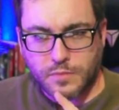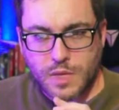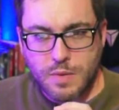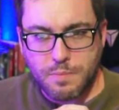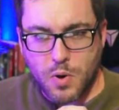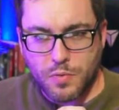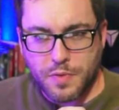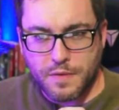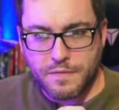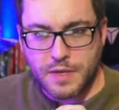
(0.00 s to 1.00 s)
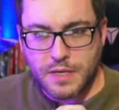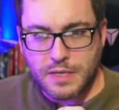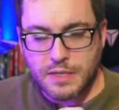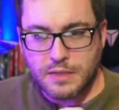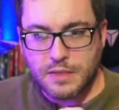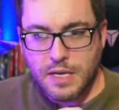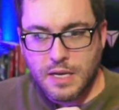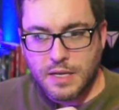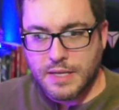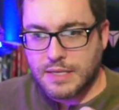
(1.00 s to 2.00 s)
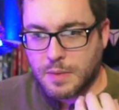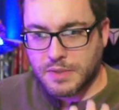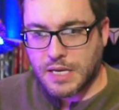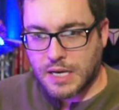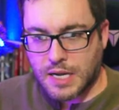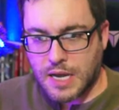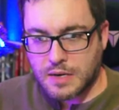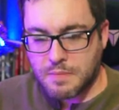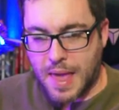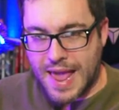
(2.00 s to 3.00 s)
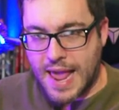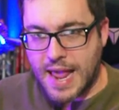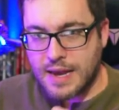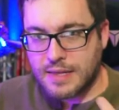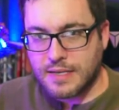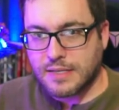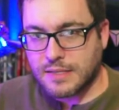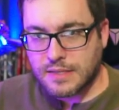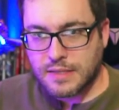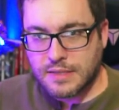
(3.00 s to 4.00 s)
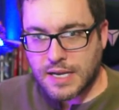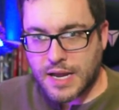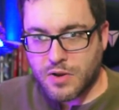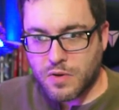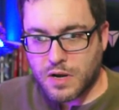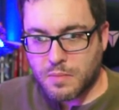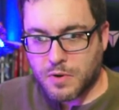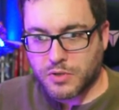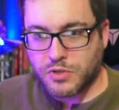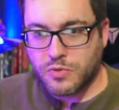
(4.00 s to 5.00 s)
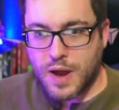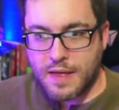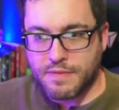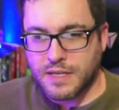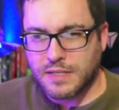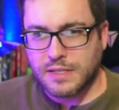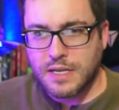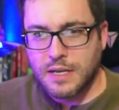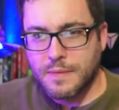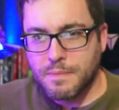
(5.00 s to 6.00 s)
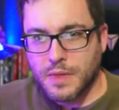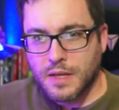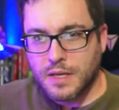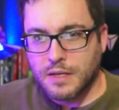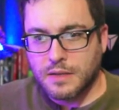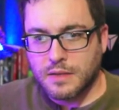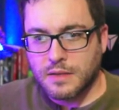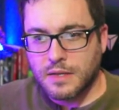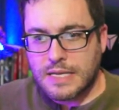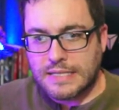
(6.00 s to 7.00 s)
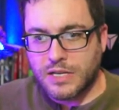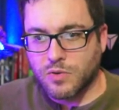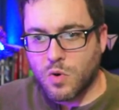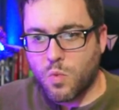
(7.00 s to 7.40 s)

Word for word: both of these, the double Zeta Gundam and this Psycho Gundam Mark II had this 010